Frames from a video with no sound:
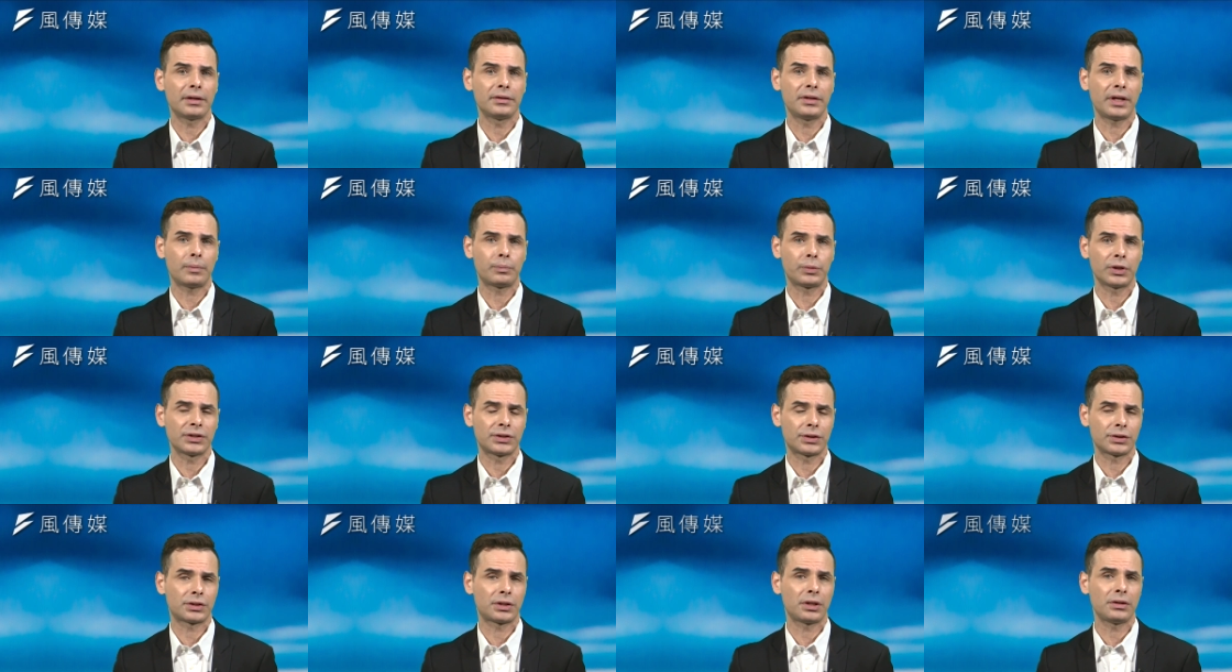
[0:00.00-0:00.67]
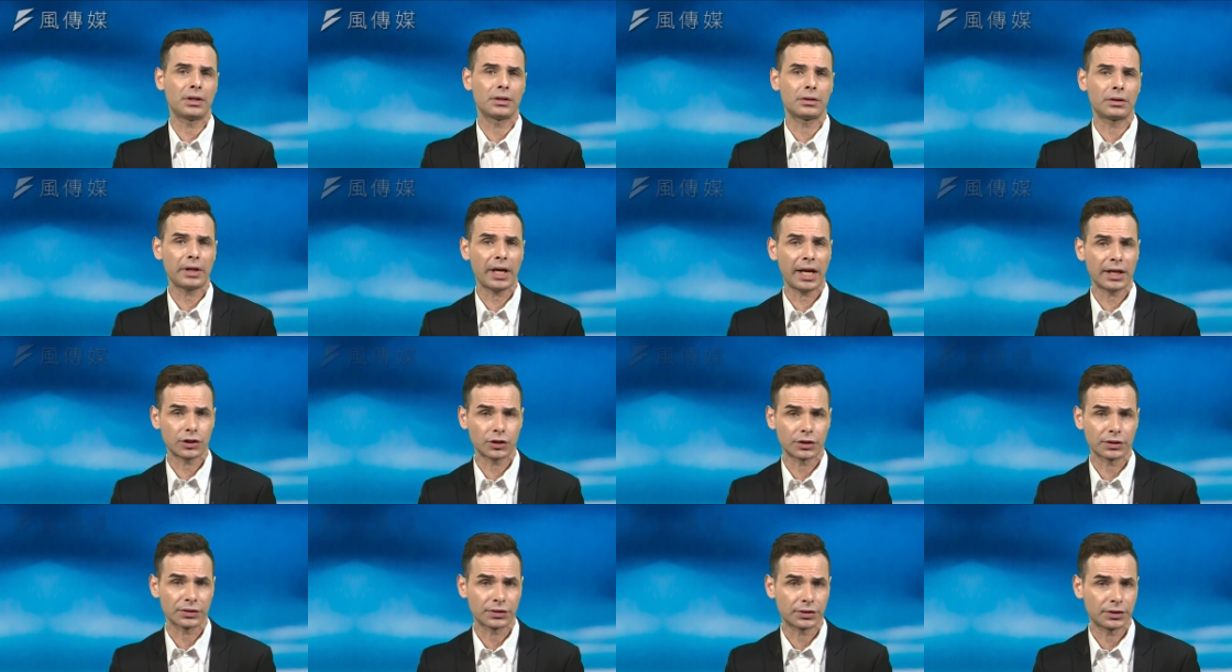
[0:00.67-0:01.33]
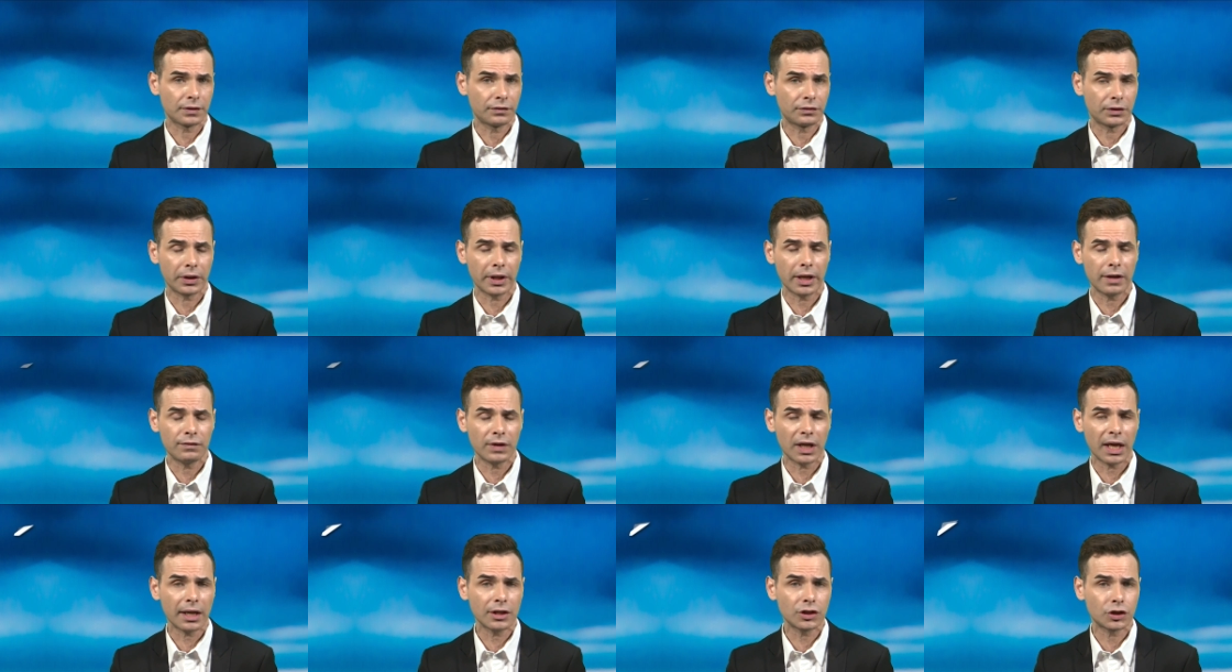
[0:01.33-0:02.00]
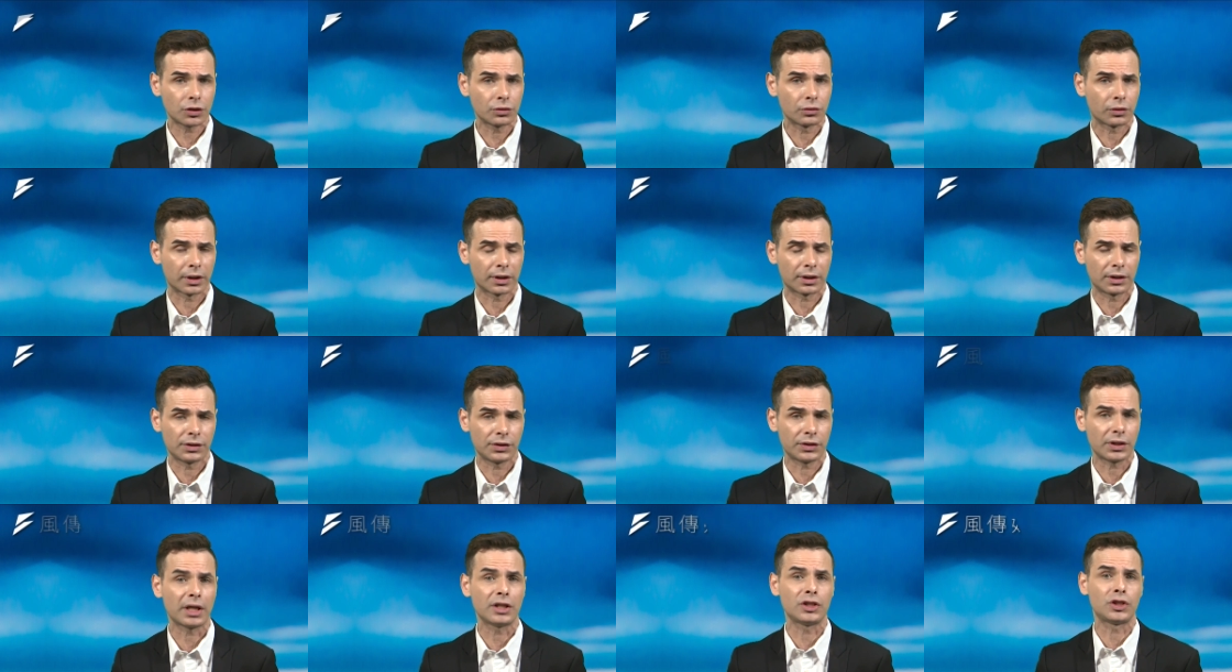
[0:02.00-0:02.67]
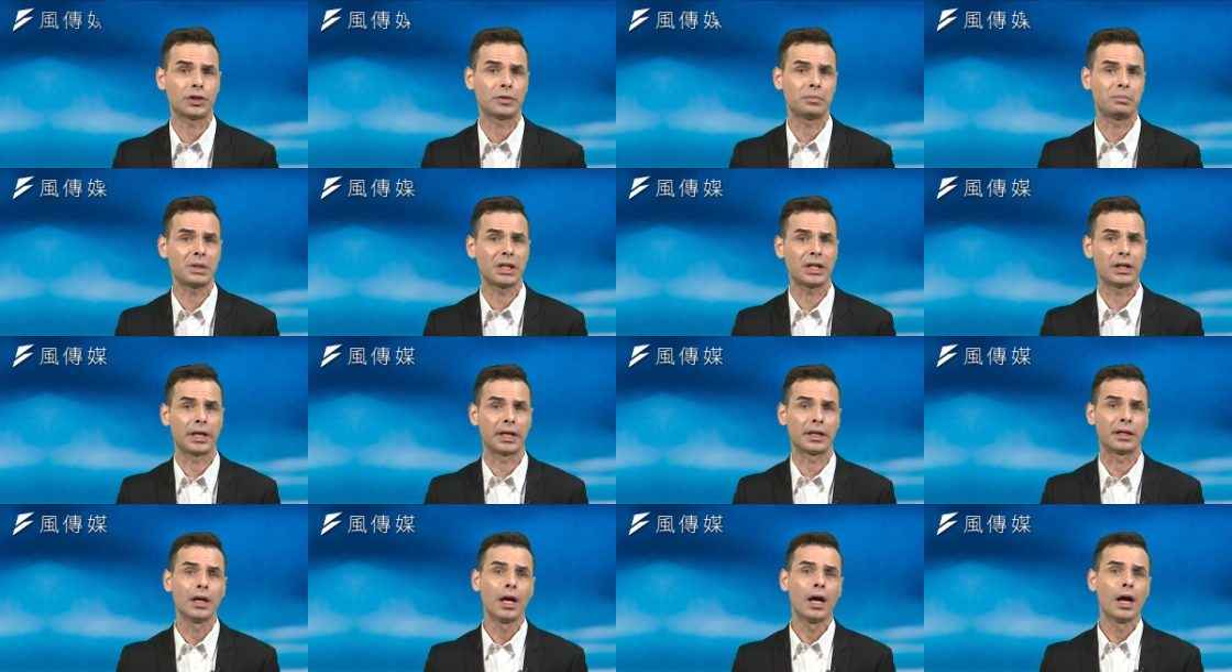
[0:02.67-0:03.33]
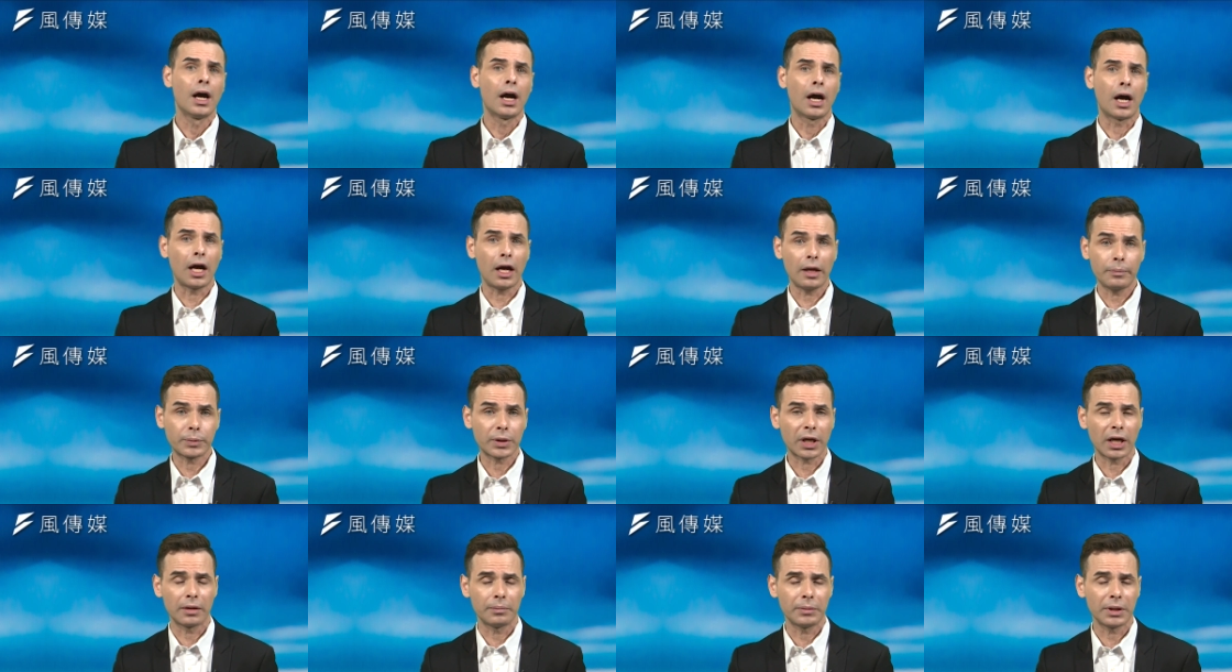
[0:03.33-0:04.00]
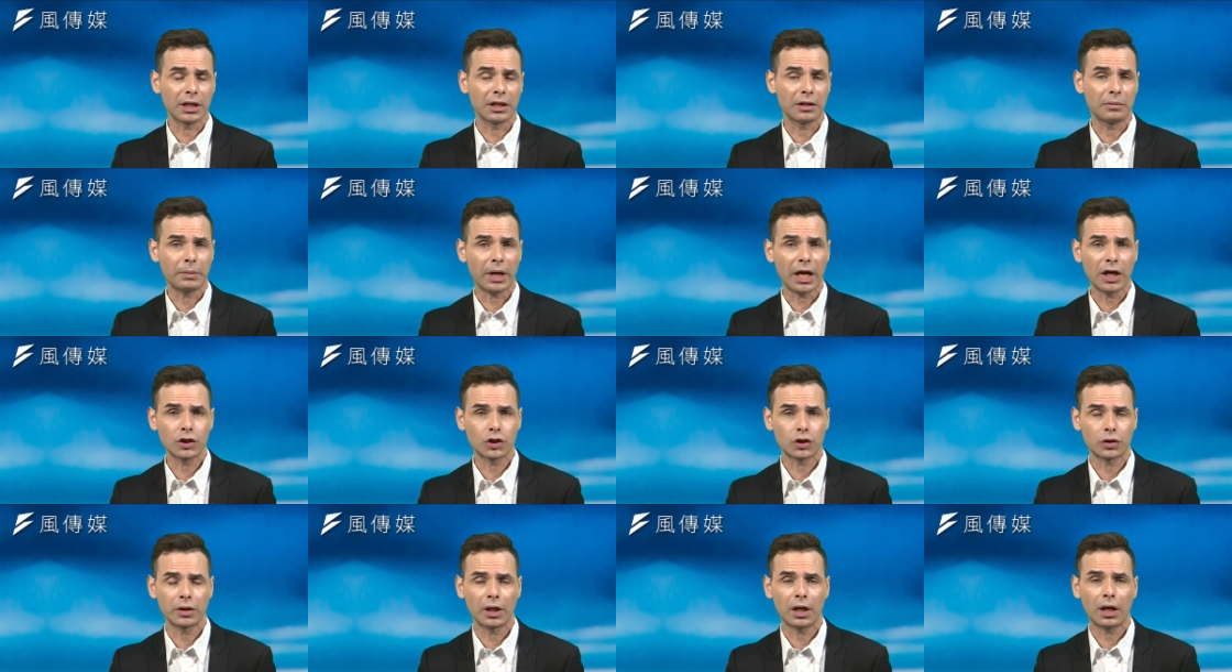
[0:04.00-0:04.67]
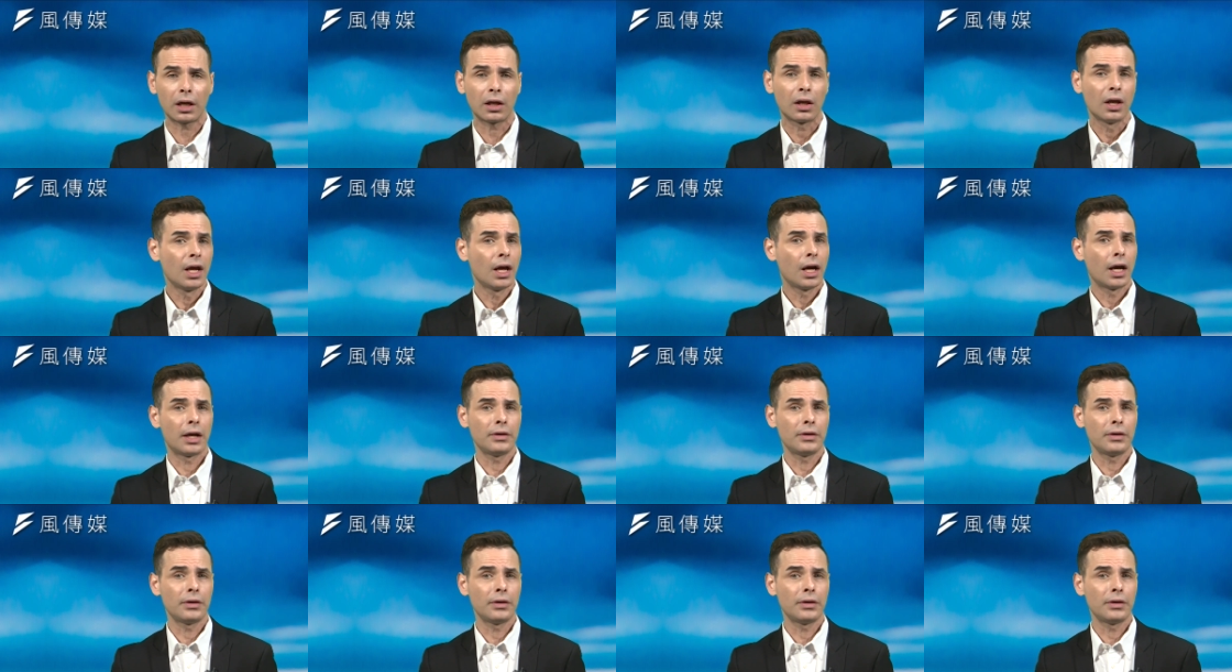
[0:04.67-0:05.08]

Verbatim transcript: And that brings us to the International Civil Aviation Organization meeting upcoming in Montreal,